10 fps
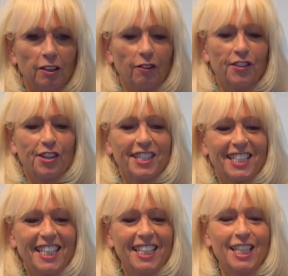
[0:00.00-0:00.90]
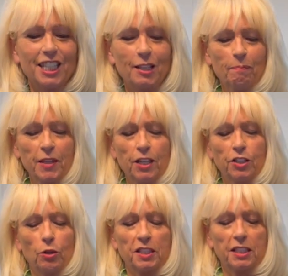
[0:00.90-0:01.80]
You can see this.
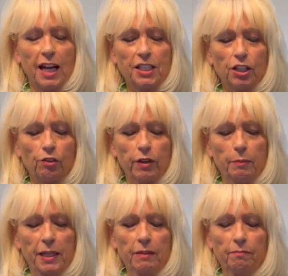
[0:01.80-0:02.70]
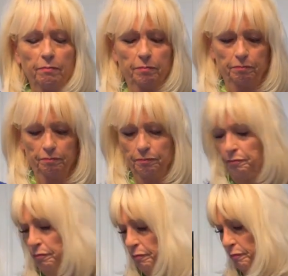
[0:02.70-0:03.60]
So it's nice and creamy.
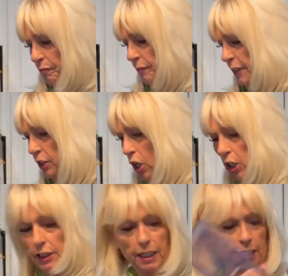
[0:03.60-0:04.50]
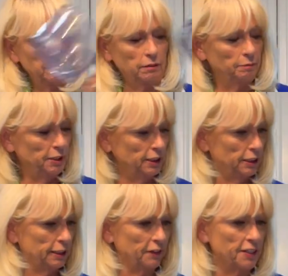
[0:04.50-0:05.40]
It's all done. Let me
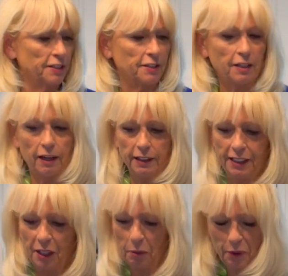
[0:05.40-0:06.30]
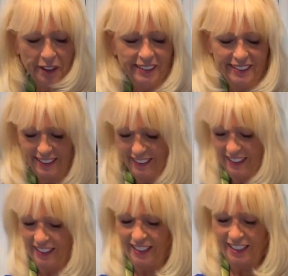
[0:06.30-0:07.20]
just set this aside somewhere.
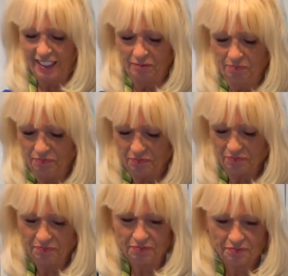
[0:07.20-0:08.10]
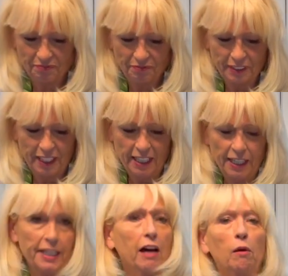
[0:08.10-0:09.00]
Now
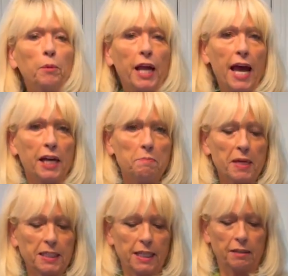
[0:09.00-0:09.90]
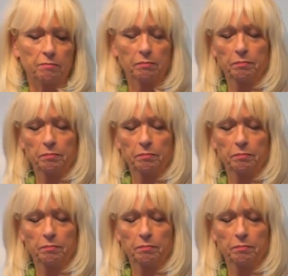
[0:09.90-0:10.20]
I'm going to add a mix in.